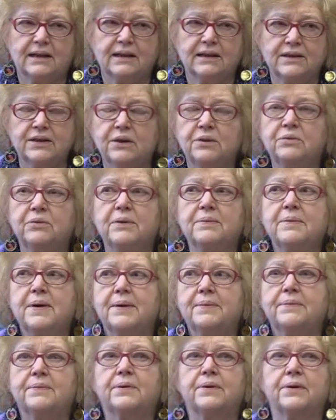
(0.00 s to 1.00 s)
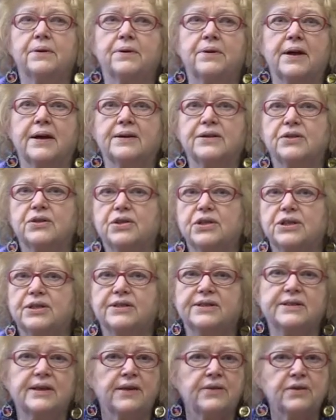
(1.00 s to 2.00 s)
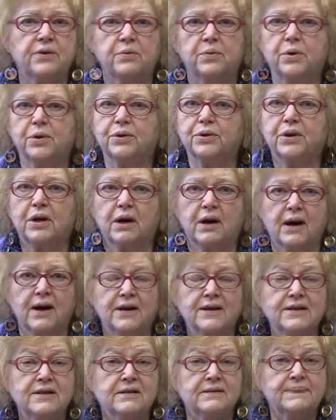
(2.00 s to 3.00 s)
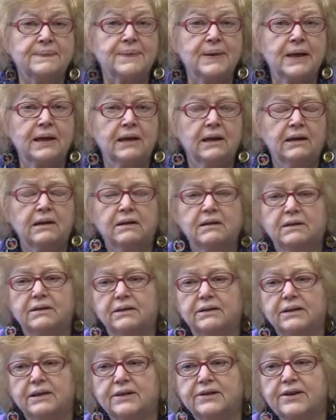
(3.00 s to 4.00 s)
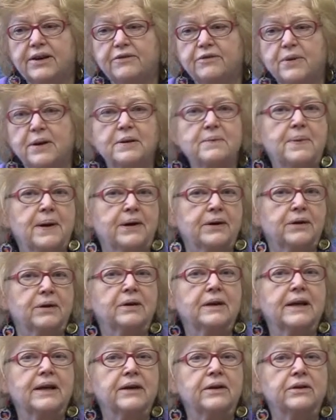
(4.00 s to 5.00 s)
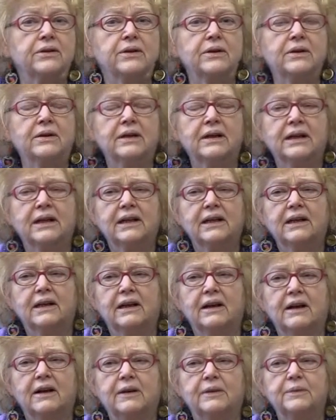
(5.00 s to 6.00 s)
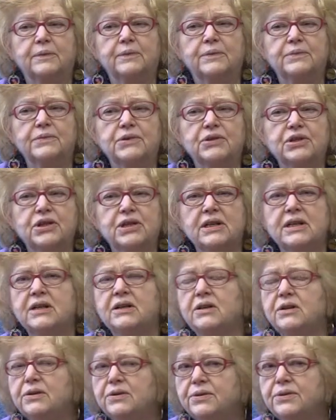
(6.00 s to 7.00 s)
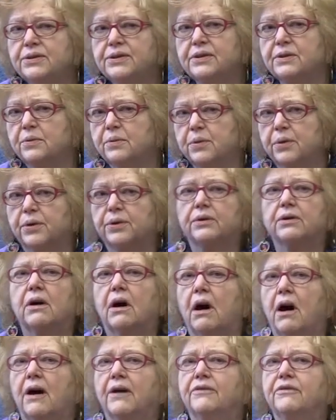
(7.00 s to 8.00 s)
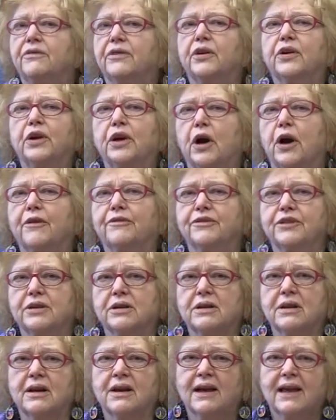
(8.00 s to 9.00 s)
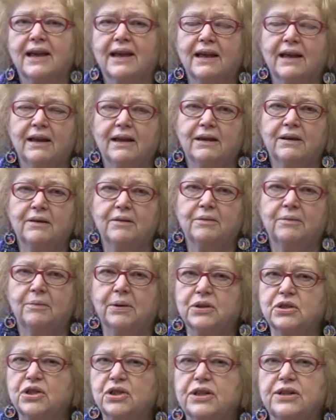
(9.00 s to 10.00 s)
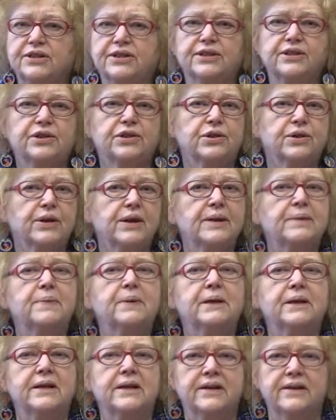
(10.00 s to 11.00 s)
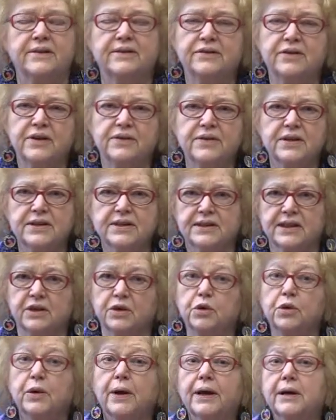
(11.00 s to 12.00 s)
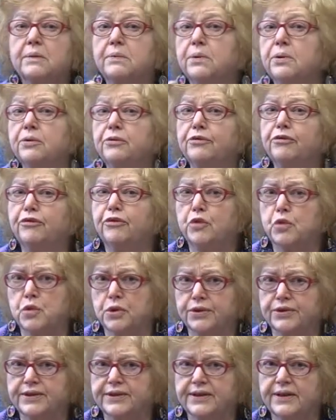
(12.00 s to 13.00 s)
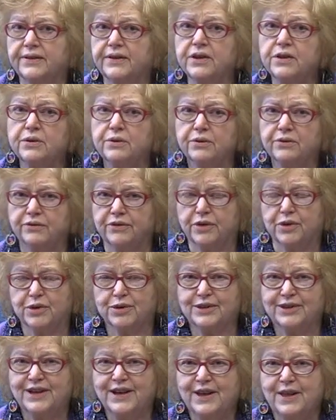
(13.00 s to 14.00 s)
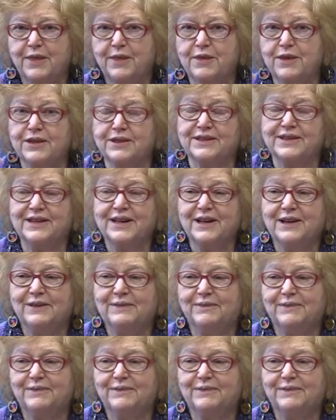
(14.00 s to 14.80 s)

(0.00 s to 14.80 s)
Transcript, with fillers: I don't remember that she said the word God. As I've read about her later, um, she didn't use the word God very often. But she surely believed in this incredible force in the universe, this